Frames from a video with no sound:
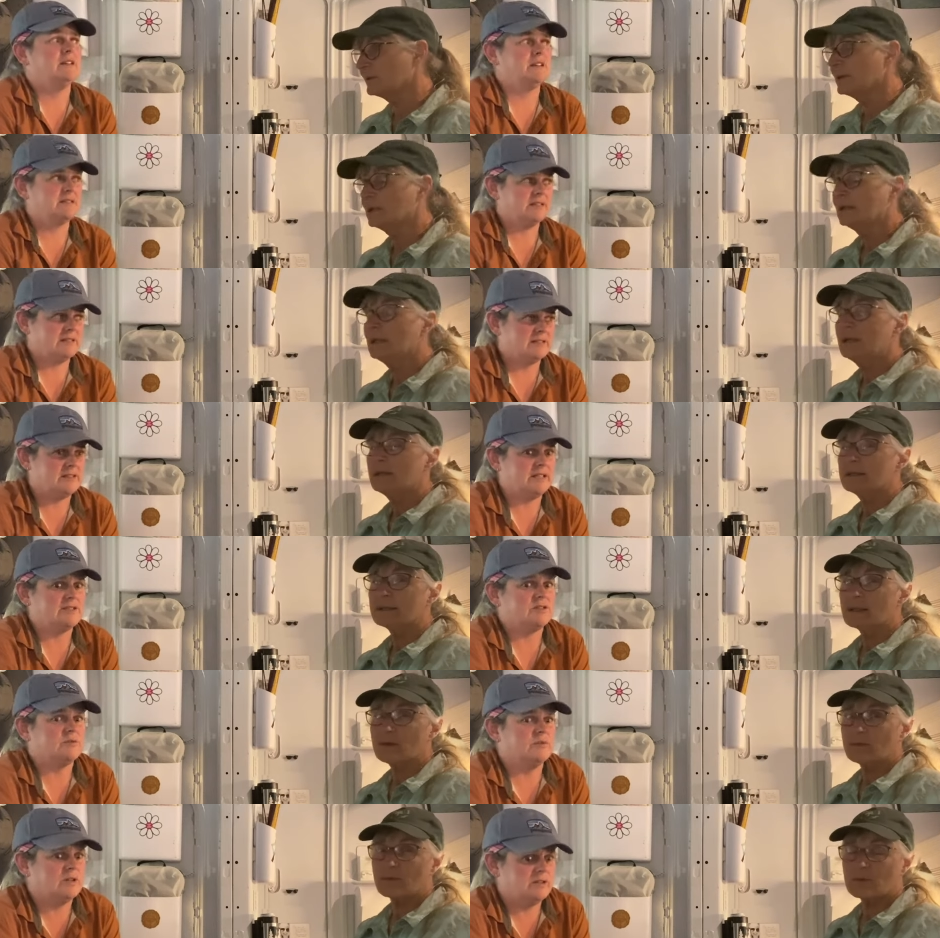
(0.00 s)
Speaker 1: it's a thousand.
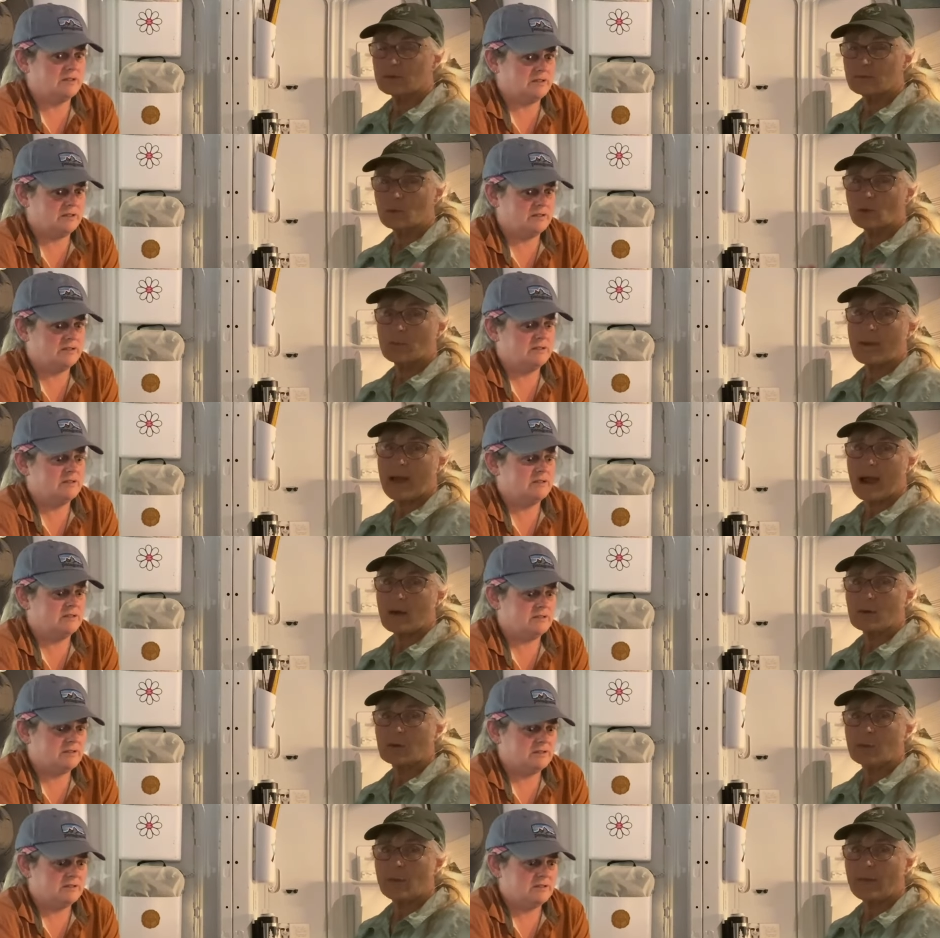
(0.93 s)
So watt. there's more
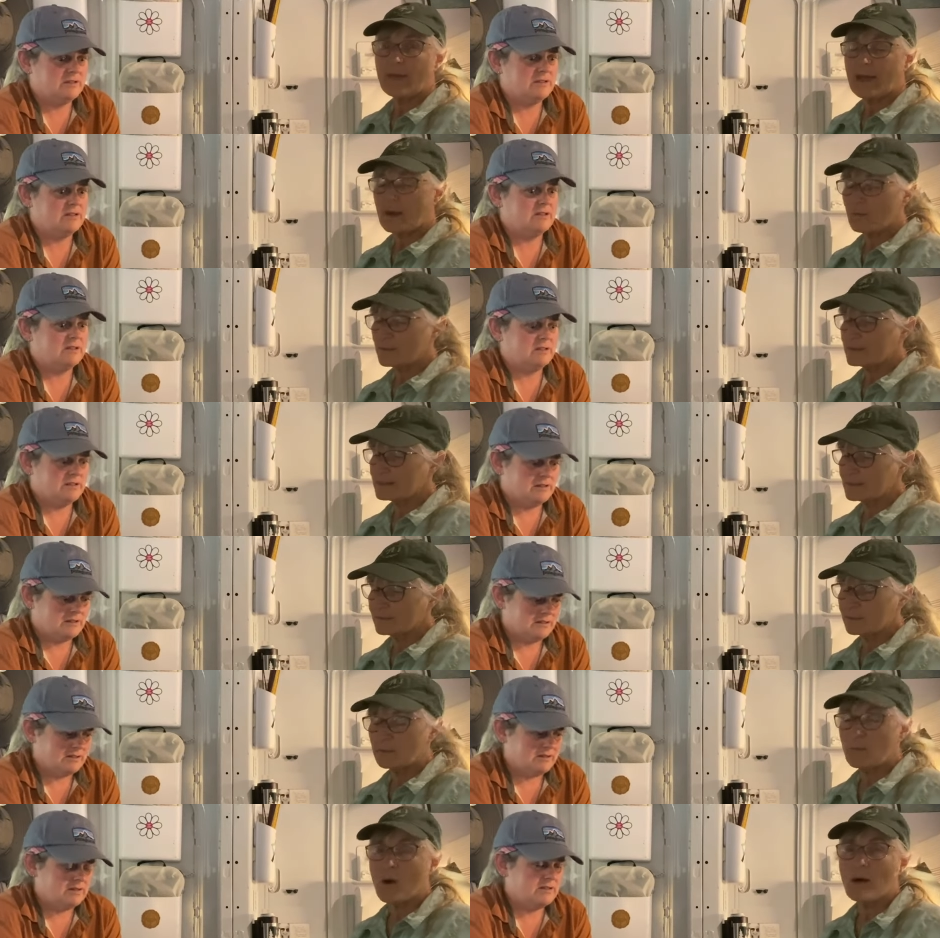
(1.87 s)
power with that one, so
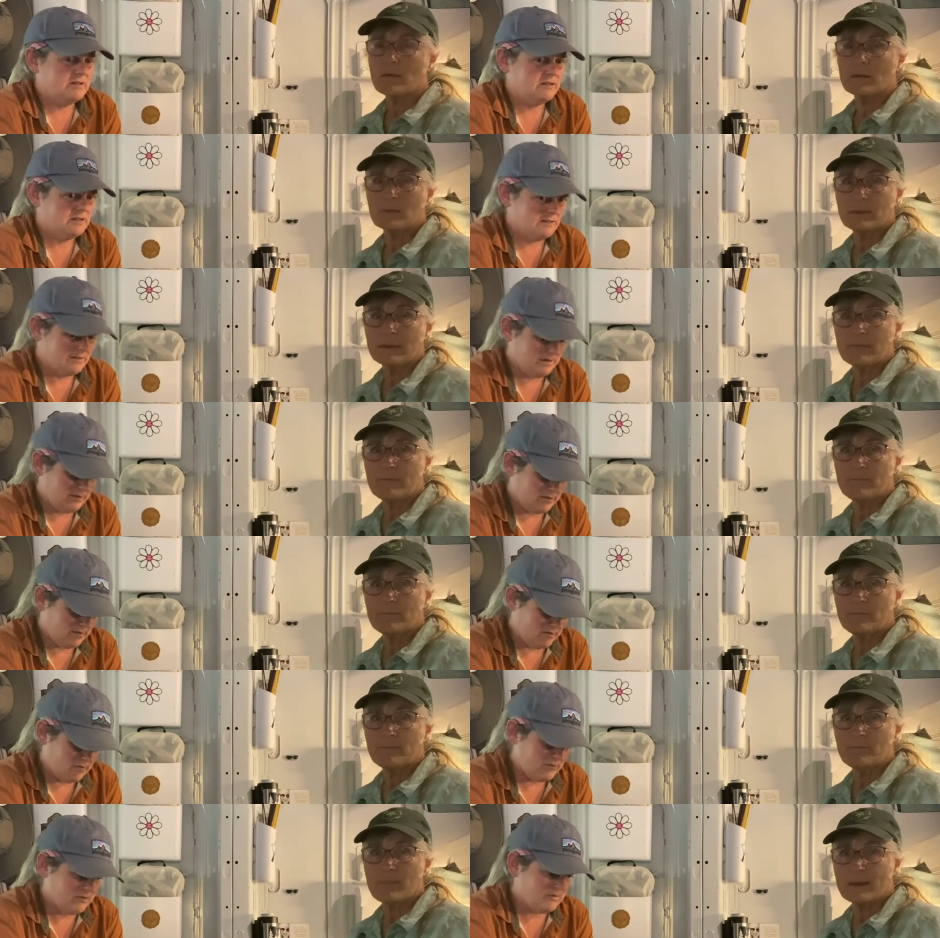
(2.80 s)
it will probably
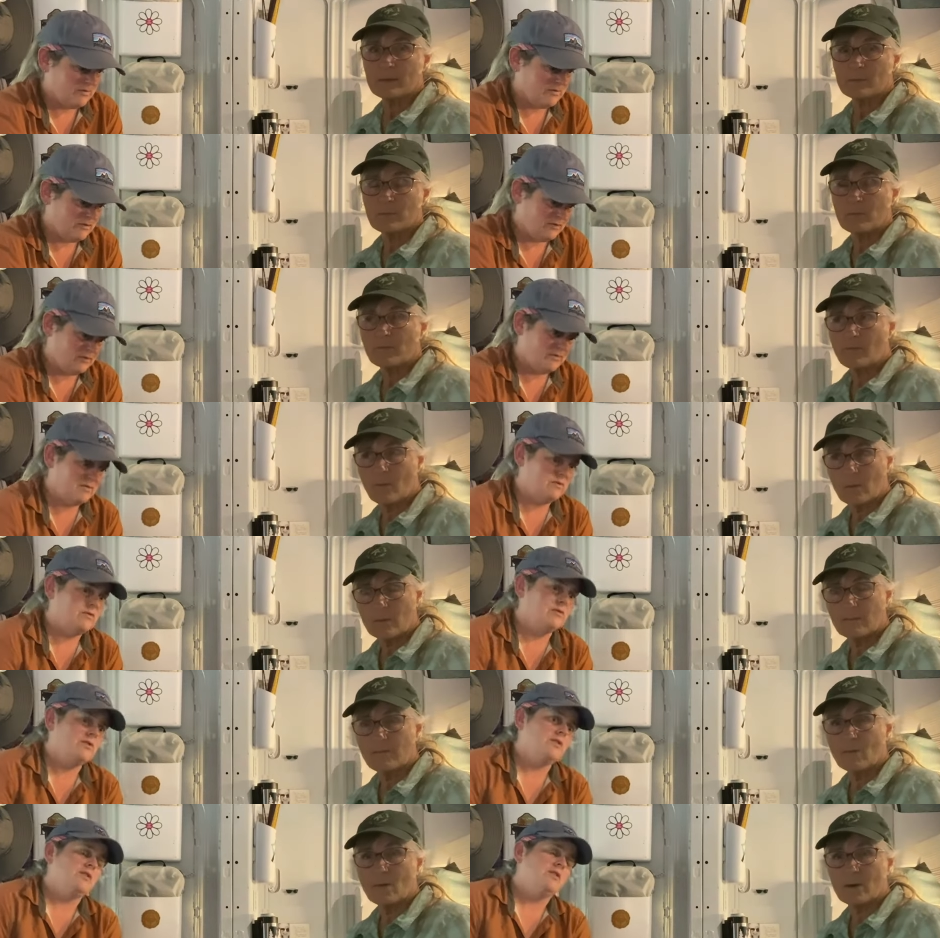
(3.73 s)
better
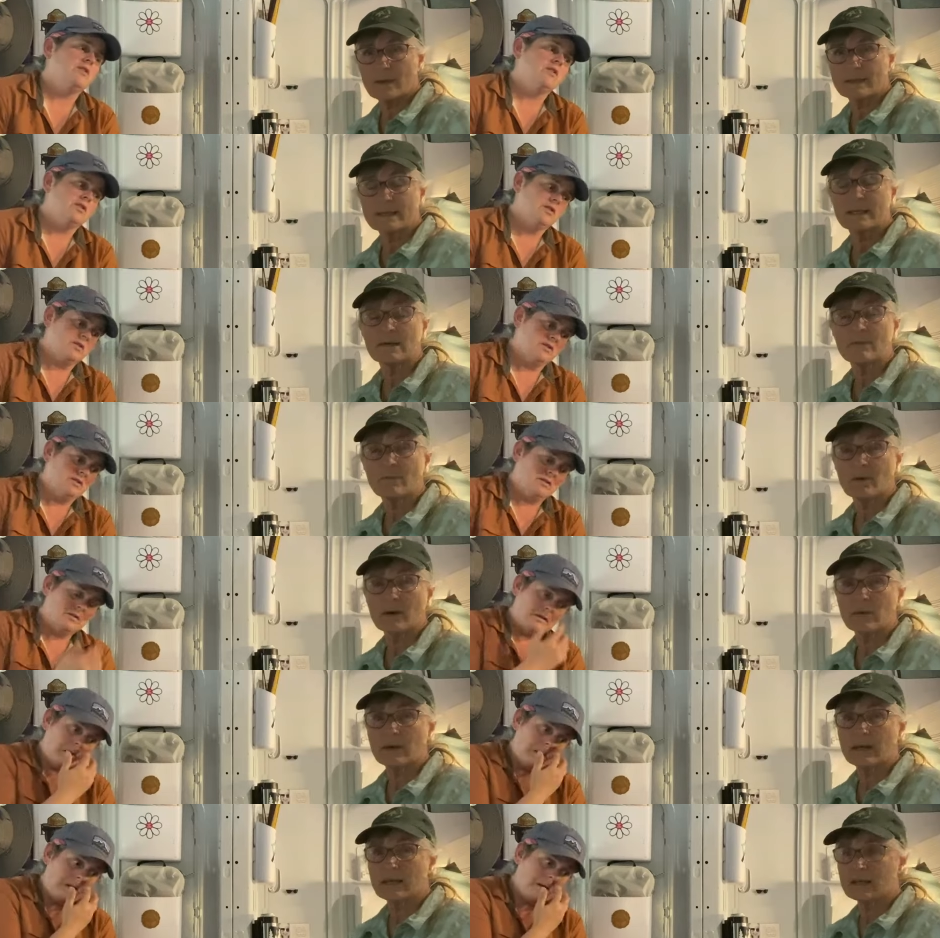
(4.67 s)
perform for us if we
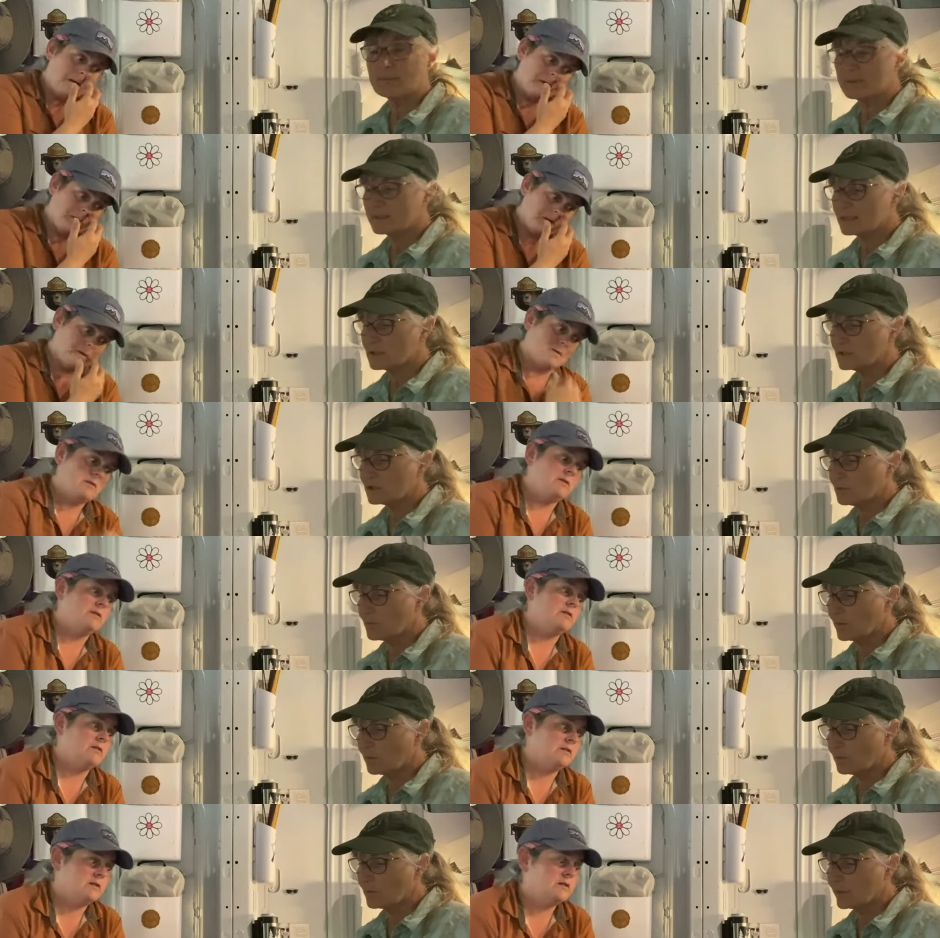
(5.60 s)
are in a position
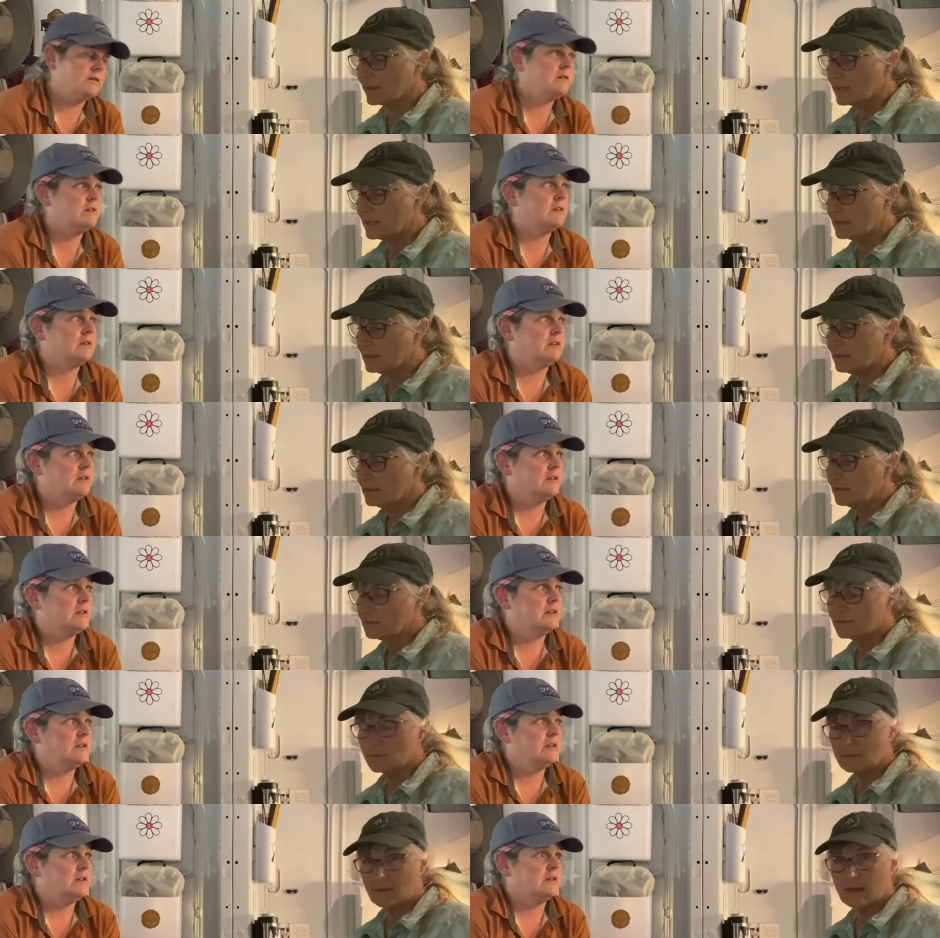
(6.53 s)
where we
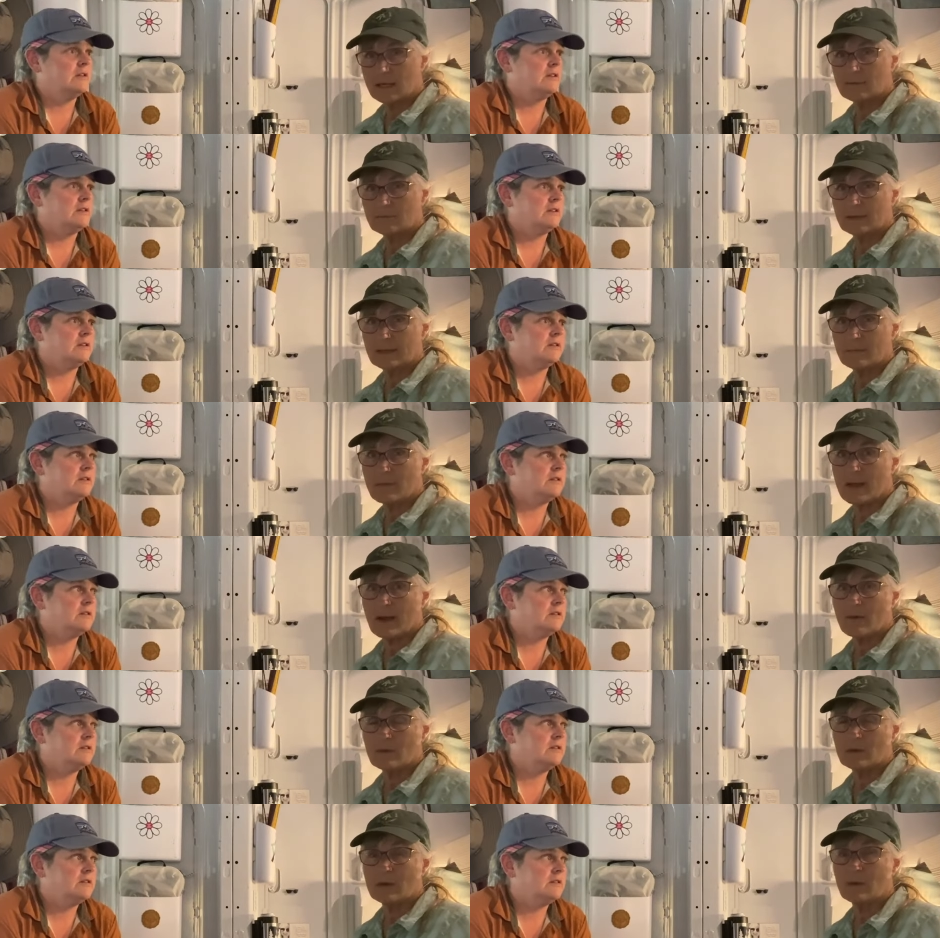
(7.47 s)
do not have land
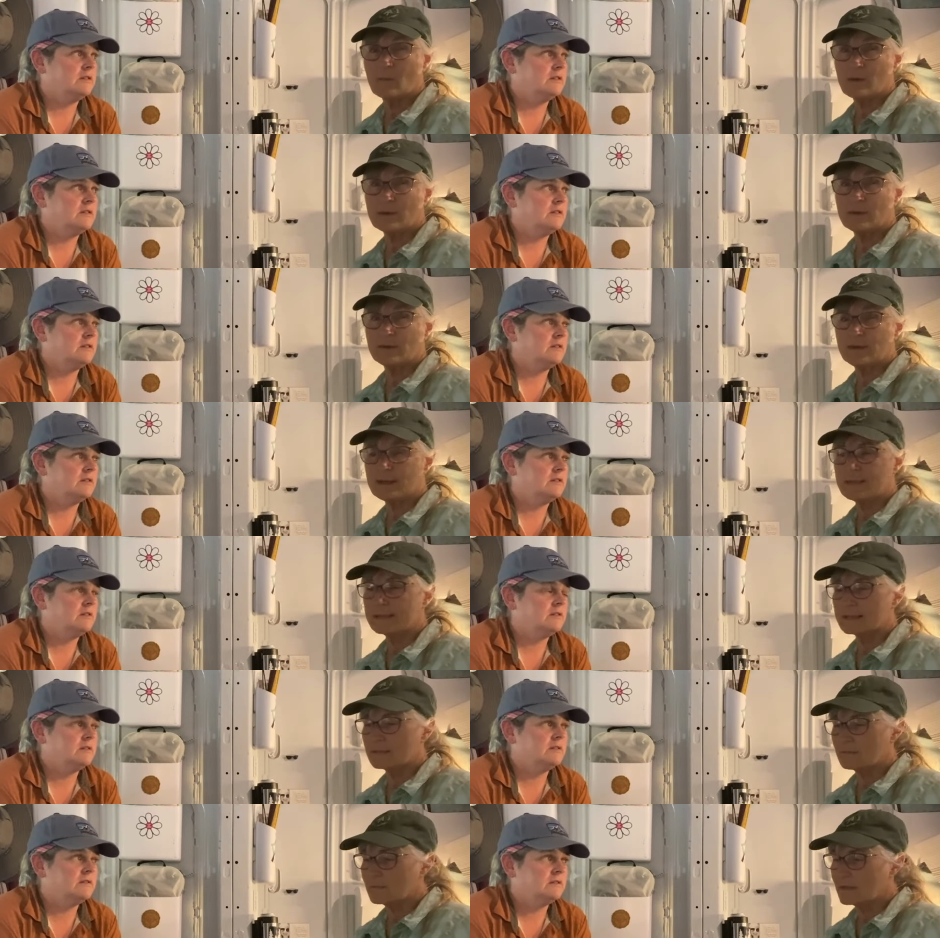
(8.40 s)
power and we do need
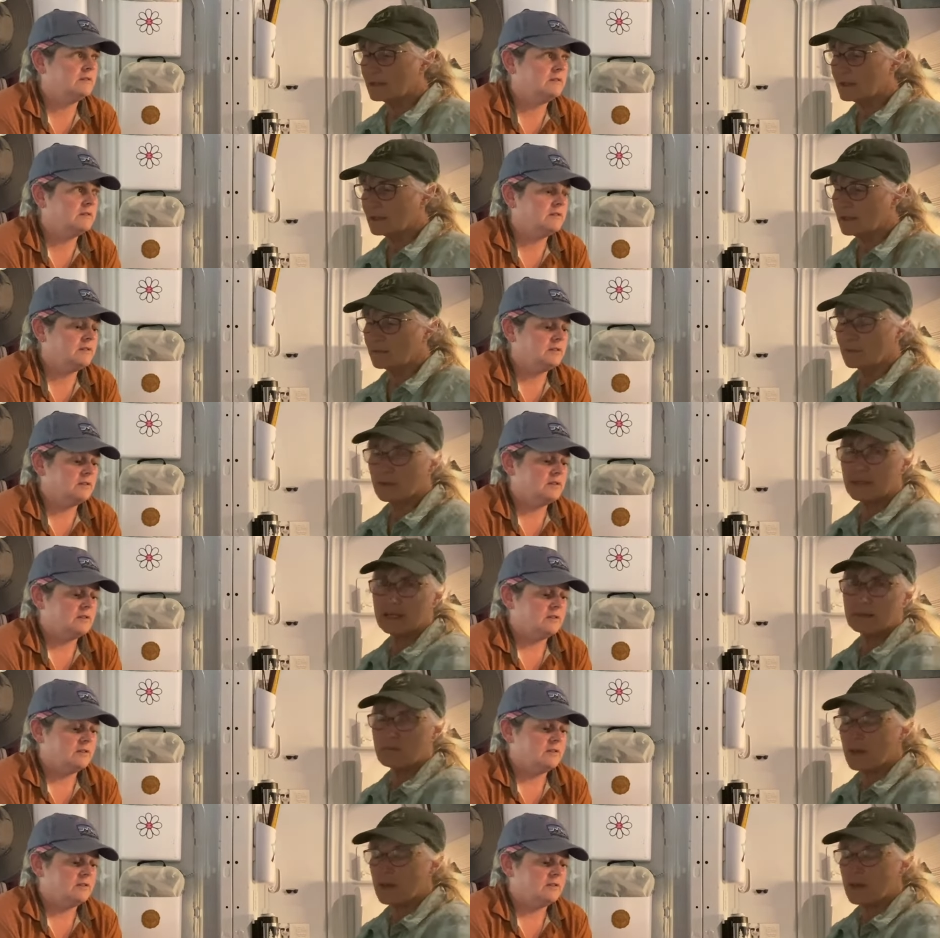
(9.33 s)
some either a heat